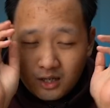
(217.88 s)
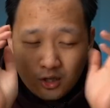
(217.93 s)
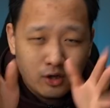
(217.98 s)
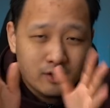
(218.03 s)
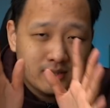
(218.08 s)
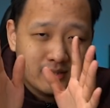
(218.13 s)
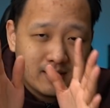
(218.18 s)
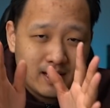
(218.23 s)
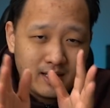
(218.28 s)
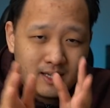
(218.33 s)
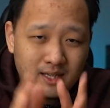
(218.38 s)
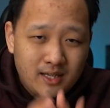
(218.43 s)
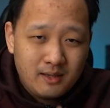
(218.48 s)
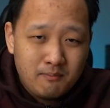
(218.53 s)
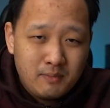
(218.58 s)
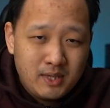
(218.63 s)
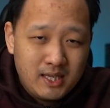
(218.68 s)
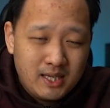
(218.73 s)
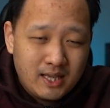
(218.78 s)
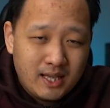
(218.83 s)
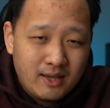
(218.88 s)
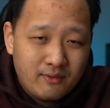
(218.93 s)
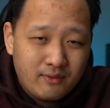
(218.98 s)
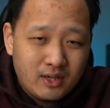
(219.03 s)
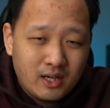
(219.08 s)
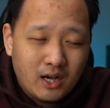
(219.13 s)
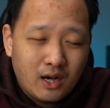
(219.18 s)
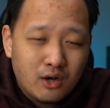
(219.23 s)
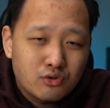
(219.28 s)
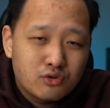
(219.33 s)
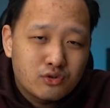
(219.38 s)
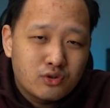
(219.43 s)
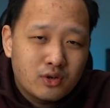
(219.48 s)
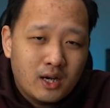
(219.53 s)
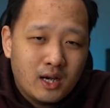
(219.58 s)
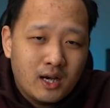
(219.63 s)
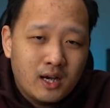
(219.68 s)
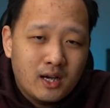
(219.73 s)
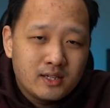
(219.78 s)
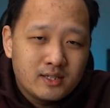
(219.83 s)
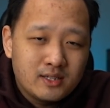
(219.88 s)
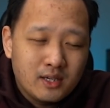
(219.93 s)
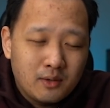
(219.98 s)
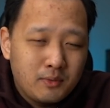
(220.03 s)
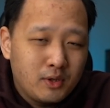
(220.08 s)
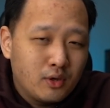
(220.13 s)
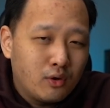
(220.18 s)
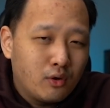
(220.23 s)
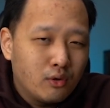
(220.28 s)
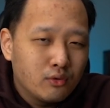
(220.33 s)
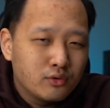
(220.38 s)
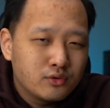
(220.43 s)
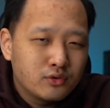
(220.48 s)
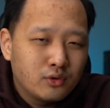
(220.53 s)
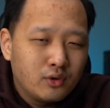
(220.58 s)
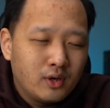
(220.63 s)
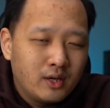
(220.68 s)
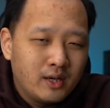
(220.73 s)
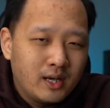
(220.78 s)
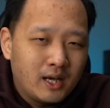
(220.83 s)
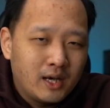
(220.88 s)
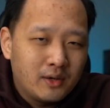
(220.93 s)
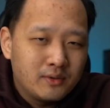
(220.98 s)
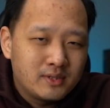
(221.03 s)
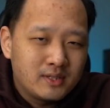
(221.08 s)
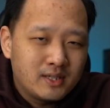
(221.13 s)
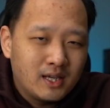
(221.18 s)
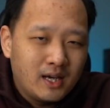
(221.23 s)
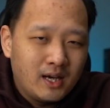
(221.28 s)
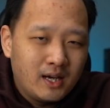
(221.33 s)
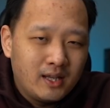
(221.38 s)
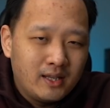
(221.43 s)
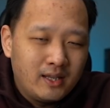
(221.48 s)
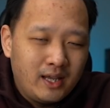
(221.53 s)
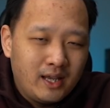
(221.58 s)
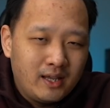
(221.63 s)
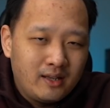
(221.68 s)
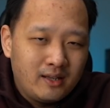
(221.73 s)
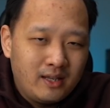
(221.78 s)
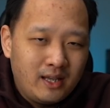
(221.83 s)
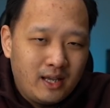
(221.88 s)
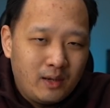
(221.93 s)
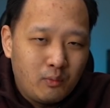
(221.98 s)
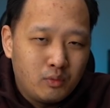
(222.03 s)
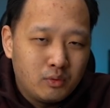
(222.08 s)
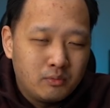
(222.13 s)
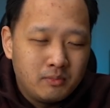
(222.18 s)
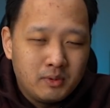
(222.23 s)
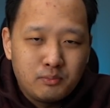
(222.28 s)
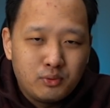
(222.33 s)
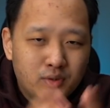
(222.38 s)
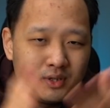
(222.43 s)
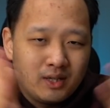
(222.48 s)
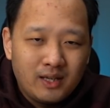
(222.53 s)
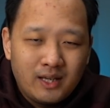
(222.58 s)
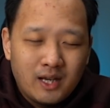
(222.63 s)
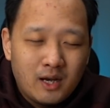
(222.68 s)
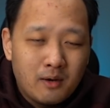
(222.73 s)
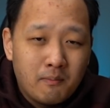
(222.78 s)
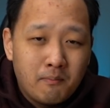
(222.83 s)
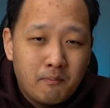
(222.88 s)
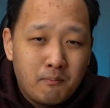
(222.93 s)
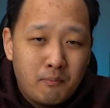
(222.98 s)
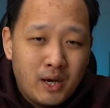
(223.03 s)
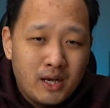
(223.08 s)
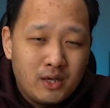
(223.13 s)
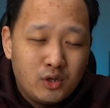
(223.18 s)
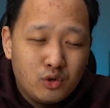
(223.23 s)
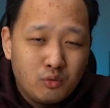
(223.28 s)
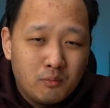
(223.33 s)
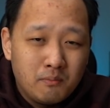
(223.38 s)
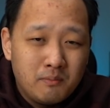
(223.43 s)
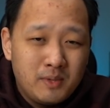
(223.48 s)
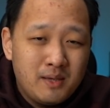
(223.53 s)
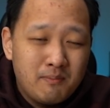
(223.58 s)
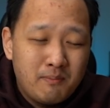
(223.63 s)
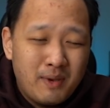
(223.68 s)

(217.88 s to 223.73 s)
Alongside the Mi 11 Ultra, Xiaomi also announced that they will be putting their brand new Mi